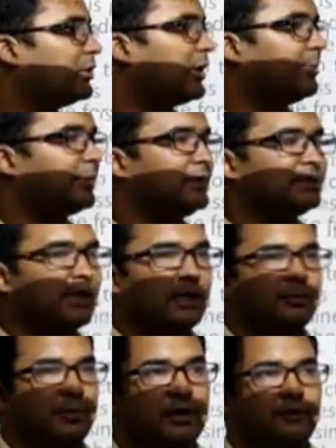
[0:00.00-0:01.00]
two companies
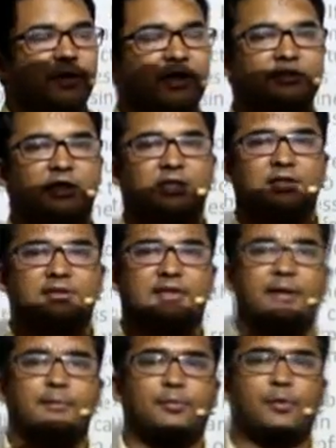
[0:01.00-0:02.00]
are manufacturing the
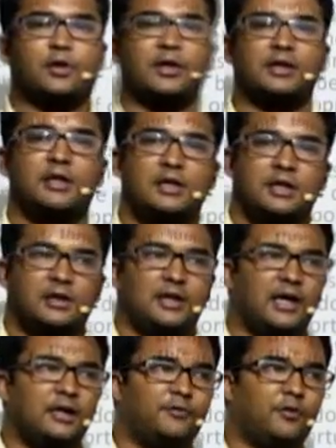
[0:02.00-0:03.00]
same product,
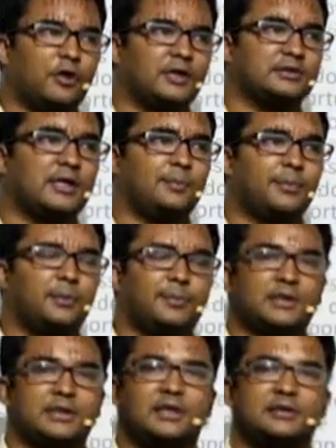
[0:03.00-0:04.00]
like for example
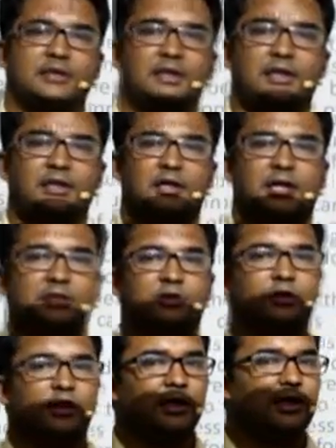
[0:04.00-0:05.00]
Patanjali
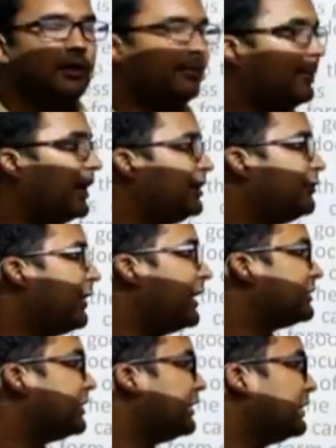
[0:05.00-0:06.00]
and HUL
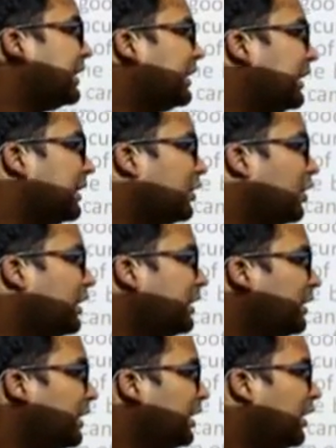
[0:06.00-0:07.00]
manufacturing the hair
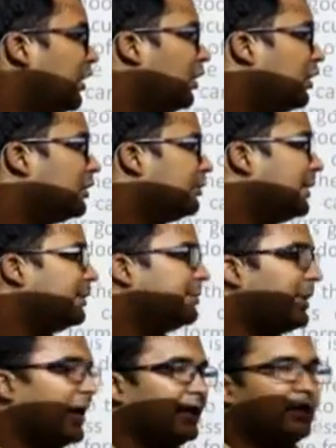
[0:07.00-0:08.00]
oil, or maybe
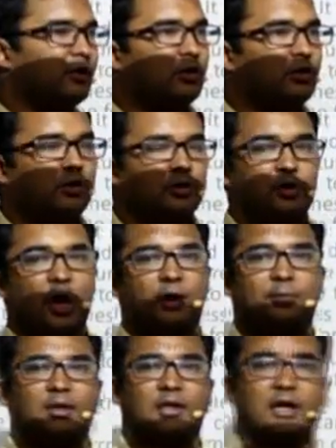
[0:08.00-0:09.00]
Marico,
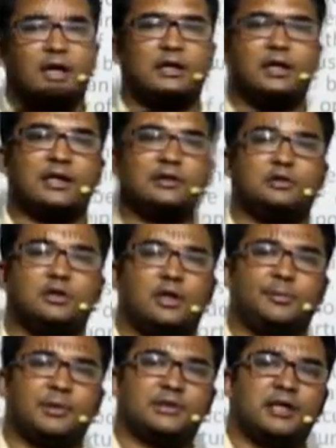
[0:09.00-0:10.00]
Dabur
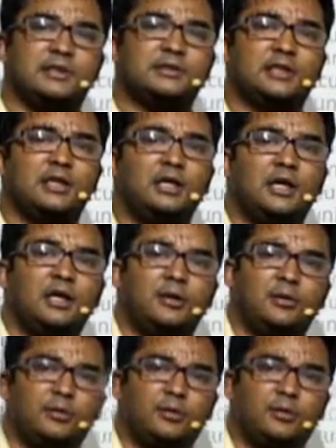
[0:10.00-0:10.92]
and Patanjali,